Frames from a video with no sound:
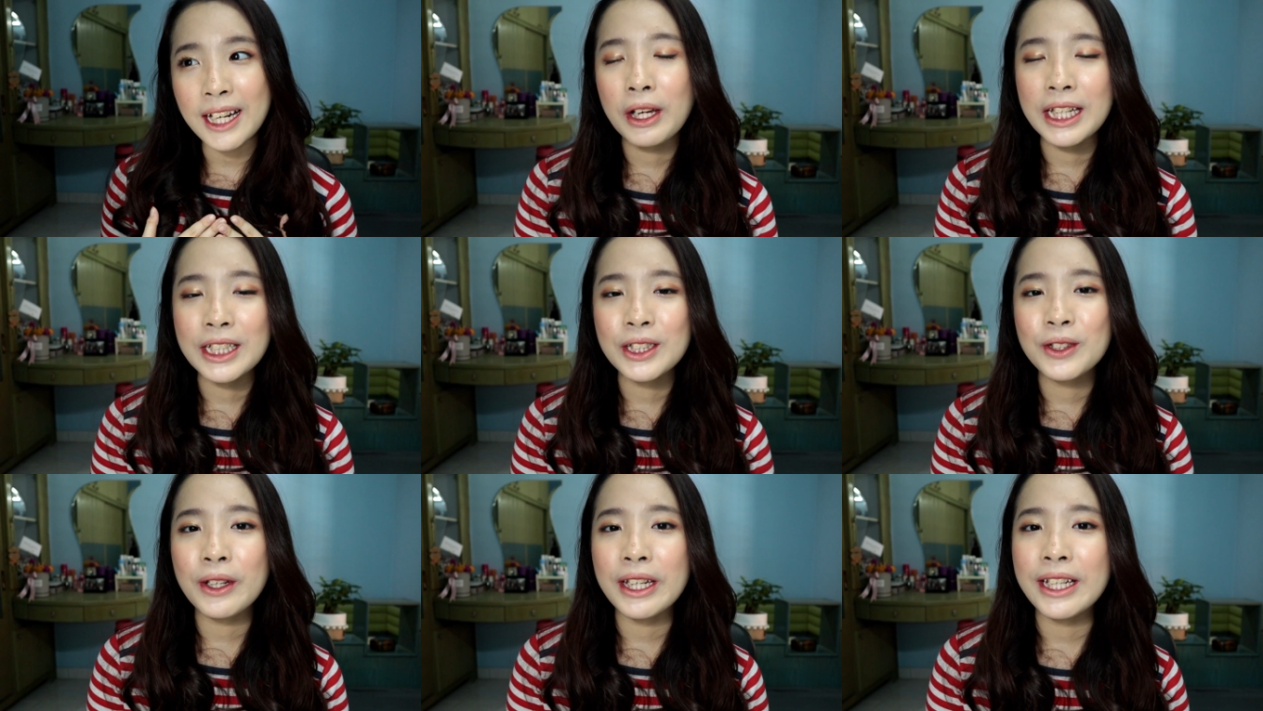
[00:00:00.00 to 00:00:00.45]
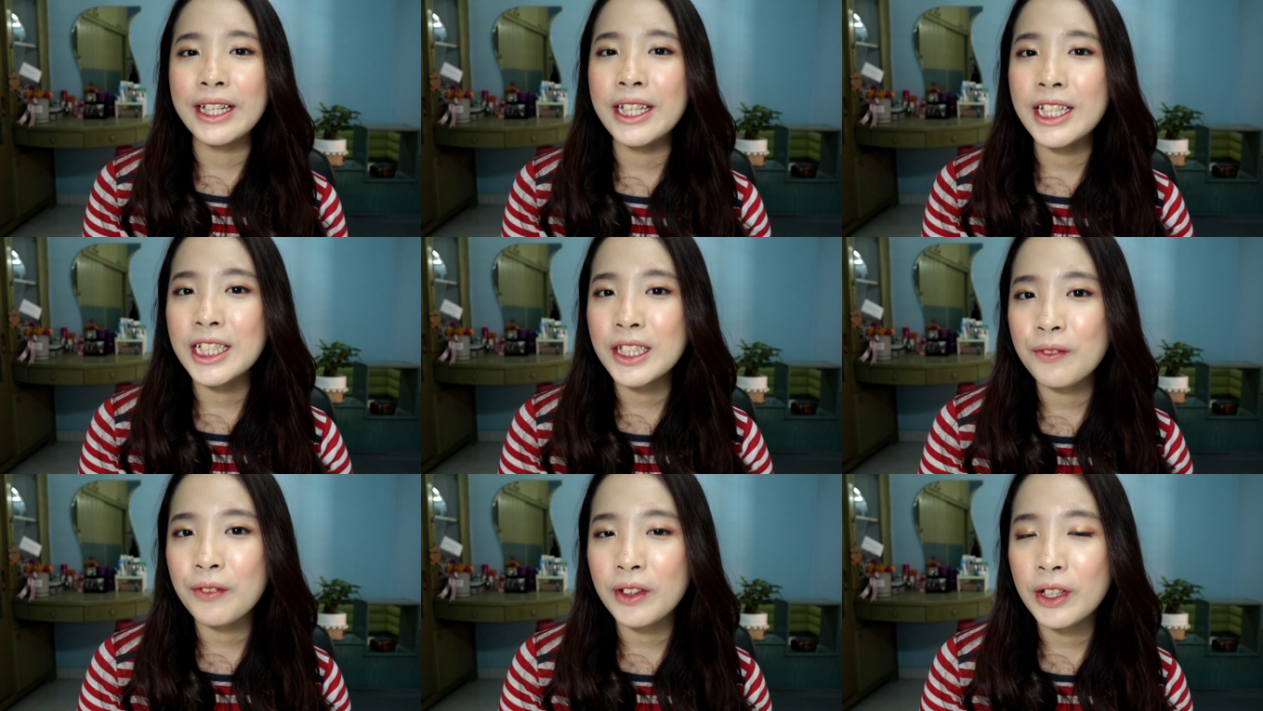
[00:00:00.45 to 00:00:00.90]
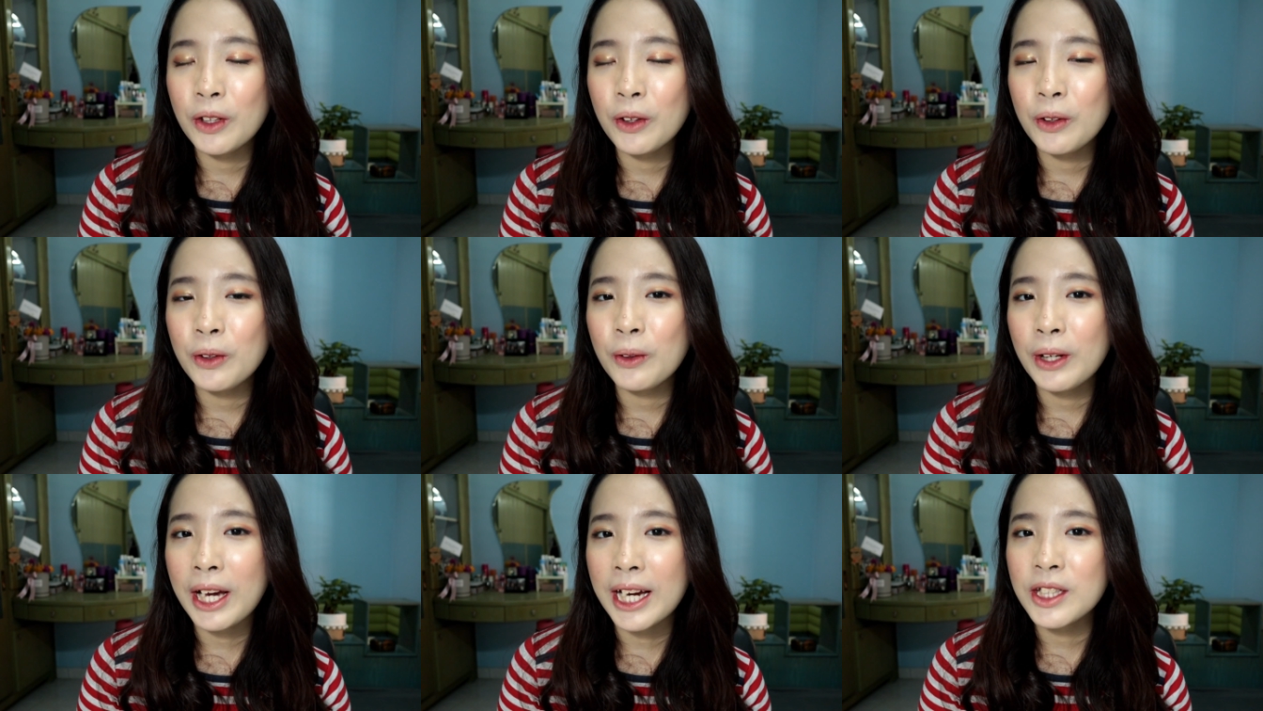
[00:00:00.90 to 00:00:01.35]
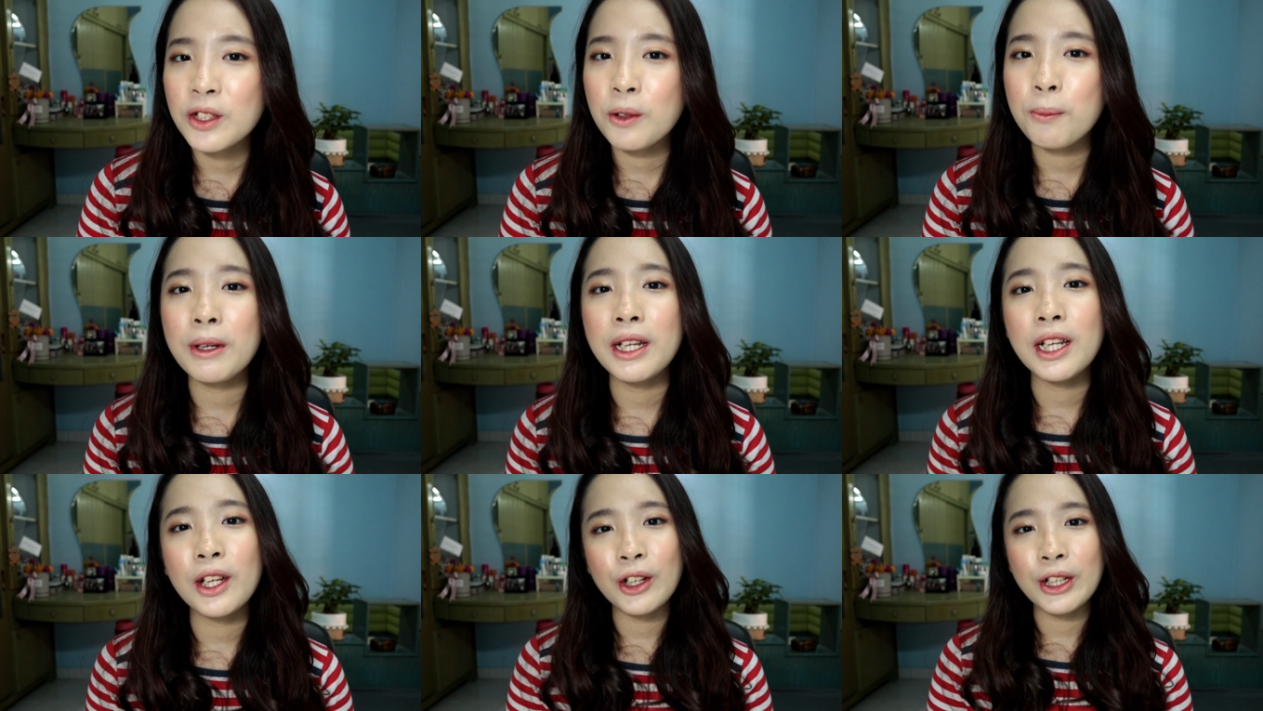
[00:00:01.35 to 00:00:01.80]
Okay, so in this video, you guys
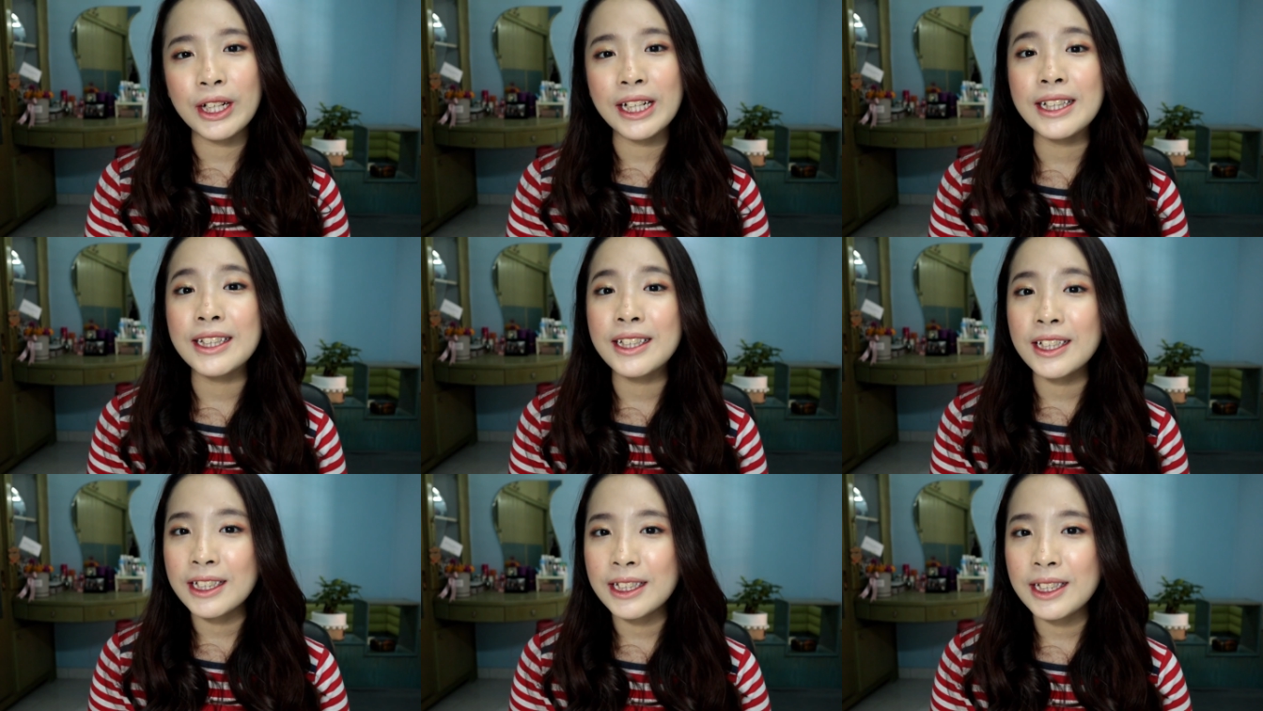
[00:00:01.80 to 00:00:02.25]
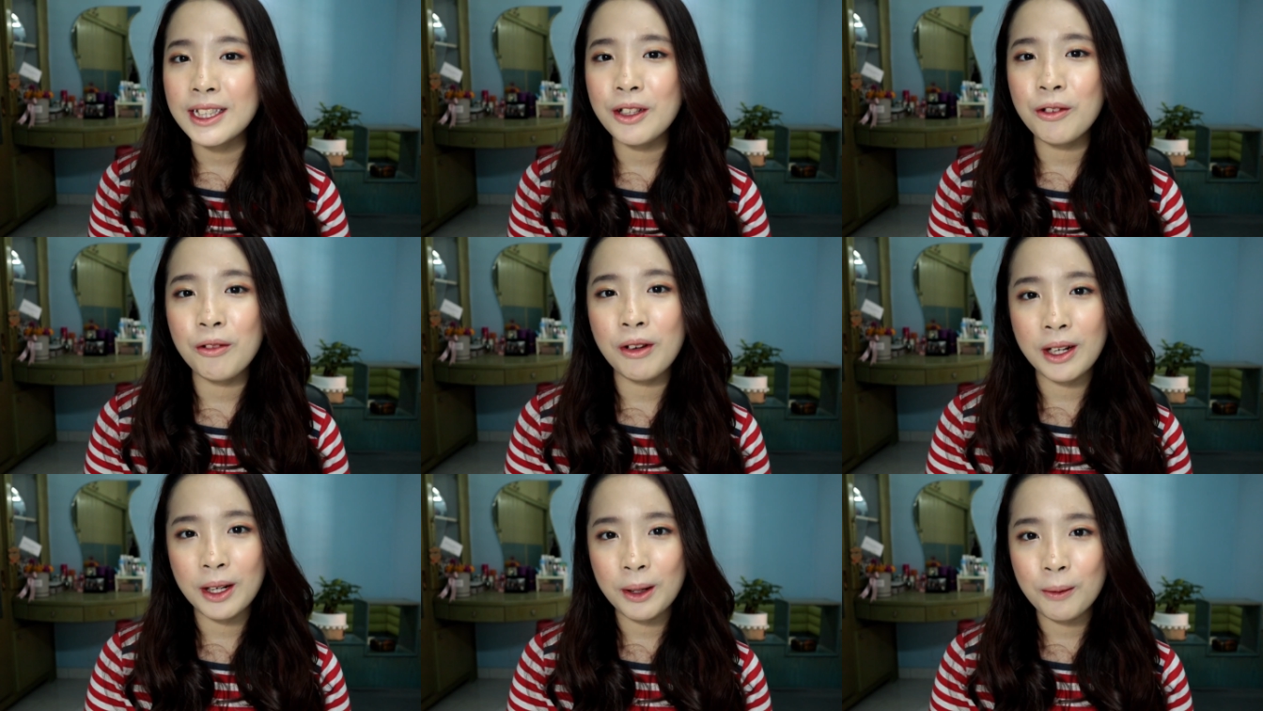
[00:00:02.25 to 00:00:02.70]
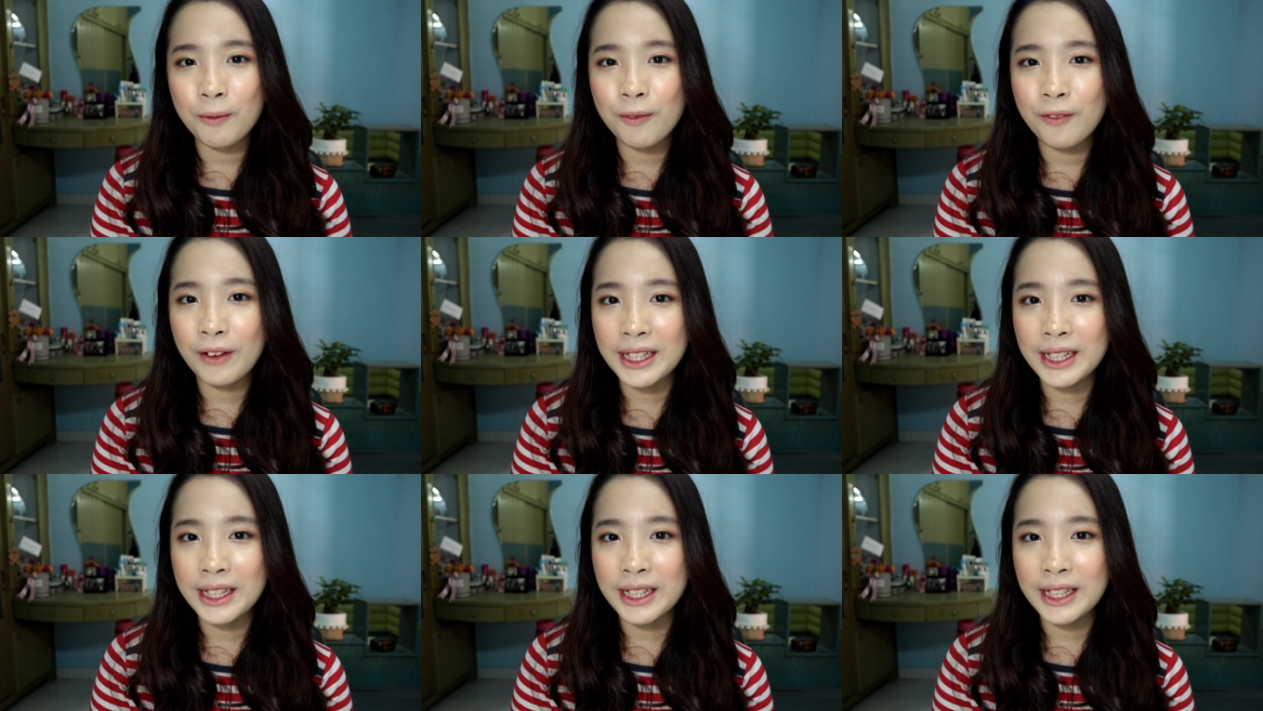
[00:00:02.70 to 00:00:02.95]
will be learning 30 random